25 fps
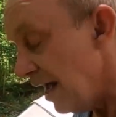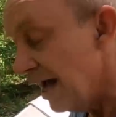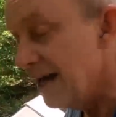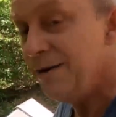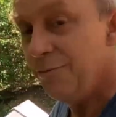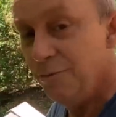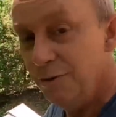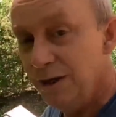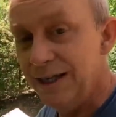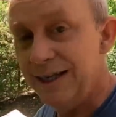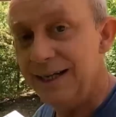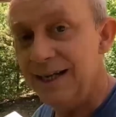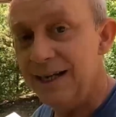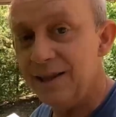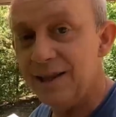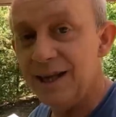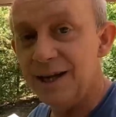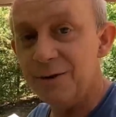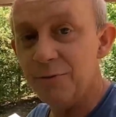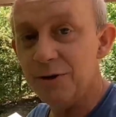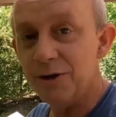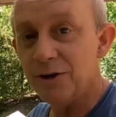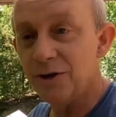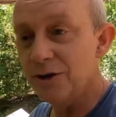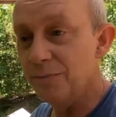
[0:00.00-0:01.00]
I really didn't
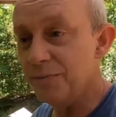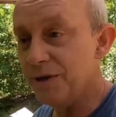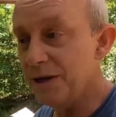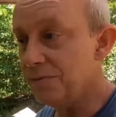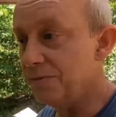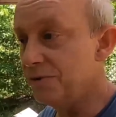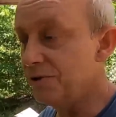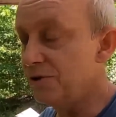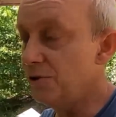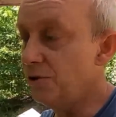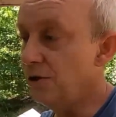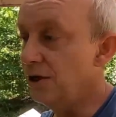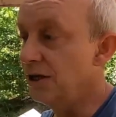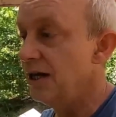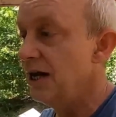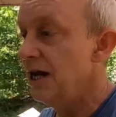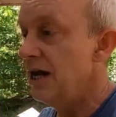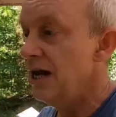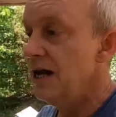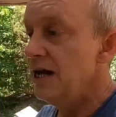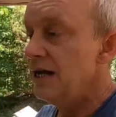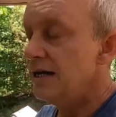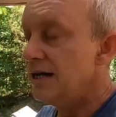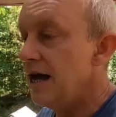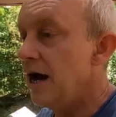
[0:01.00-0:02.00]
think we were gonna be able to do it.
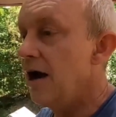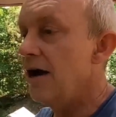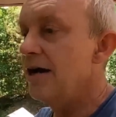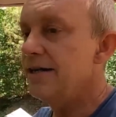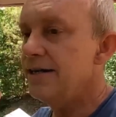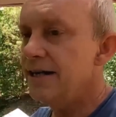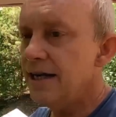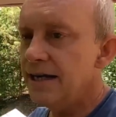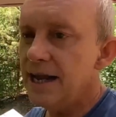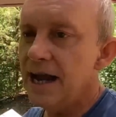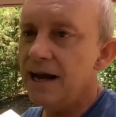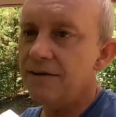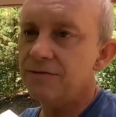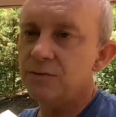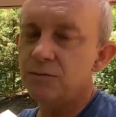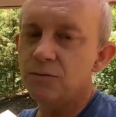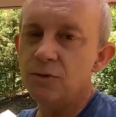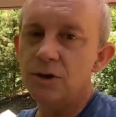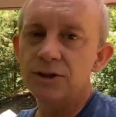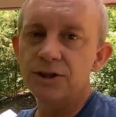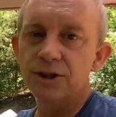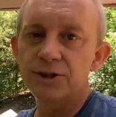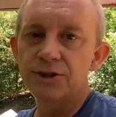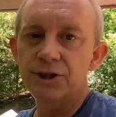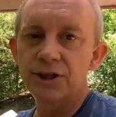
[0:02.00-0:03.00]
Now I did have to
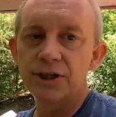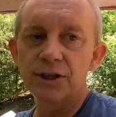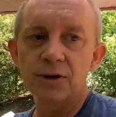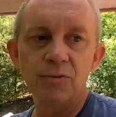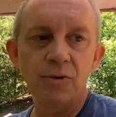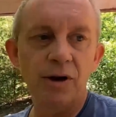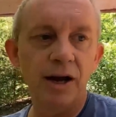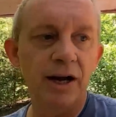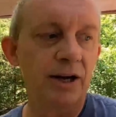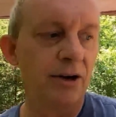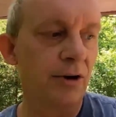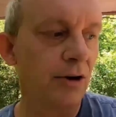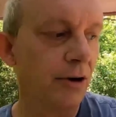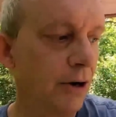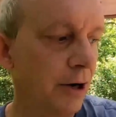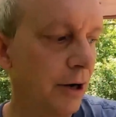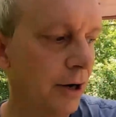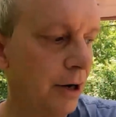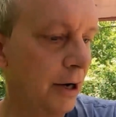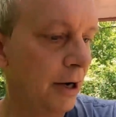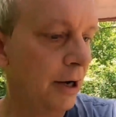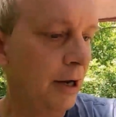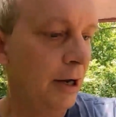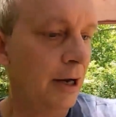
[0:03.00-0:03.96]
run the generator